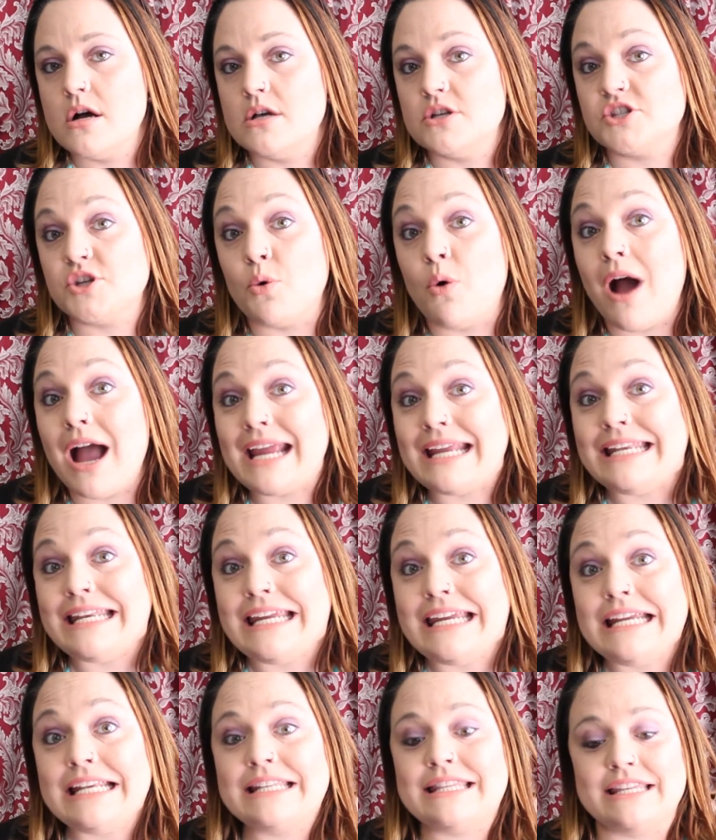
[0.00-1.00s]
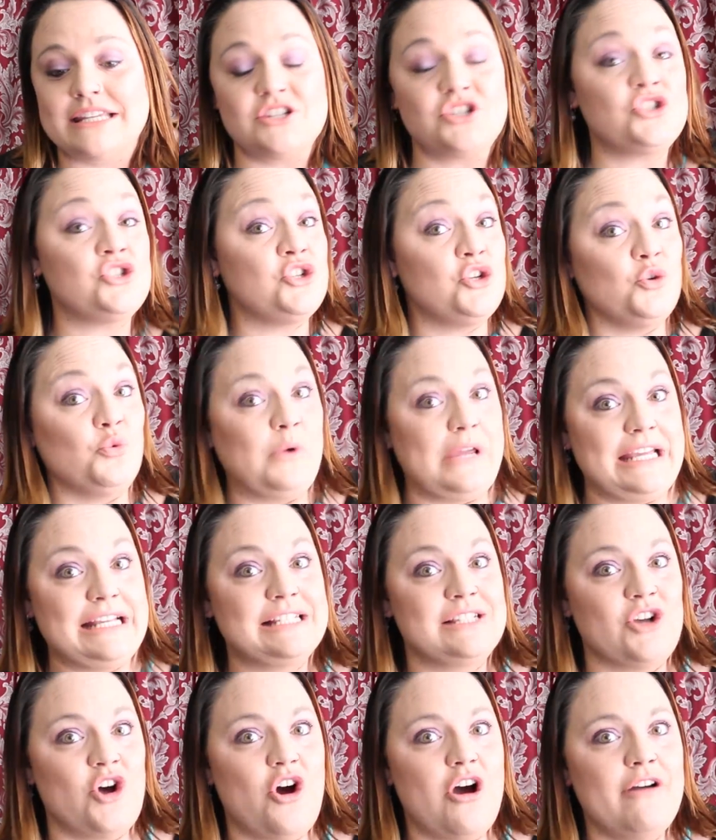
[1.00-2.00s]
So I need this 2
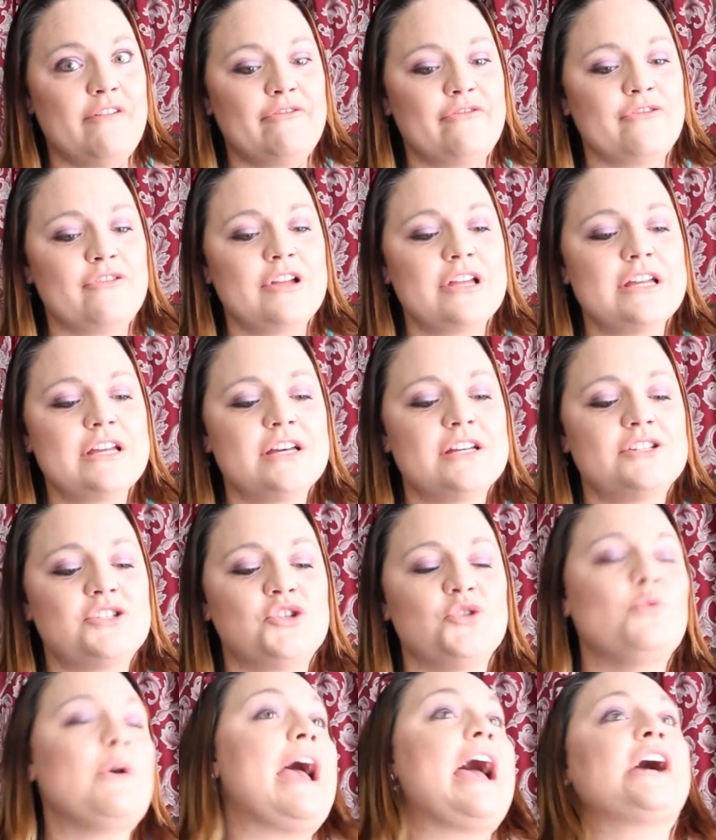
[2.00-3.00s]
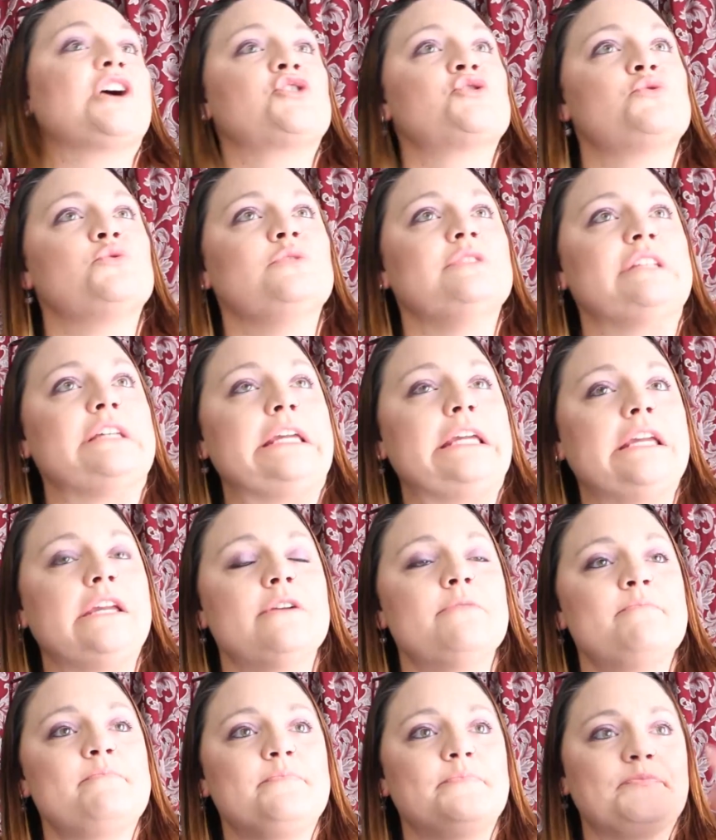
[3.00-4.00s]
weeks off to actually